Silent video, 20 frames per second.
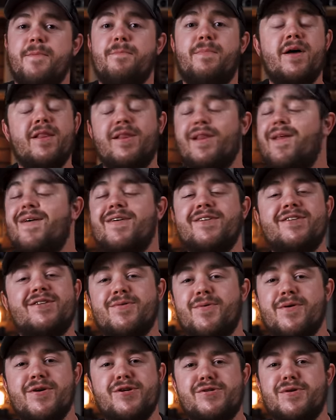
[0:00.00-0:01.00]
But long
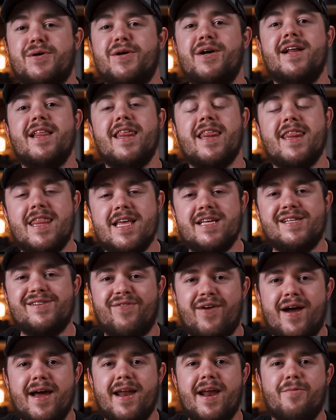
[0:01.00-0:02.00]
story short, this
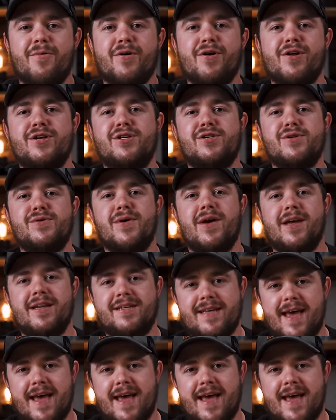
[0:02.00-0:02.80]
Friday we're gonna do a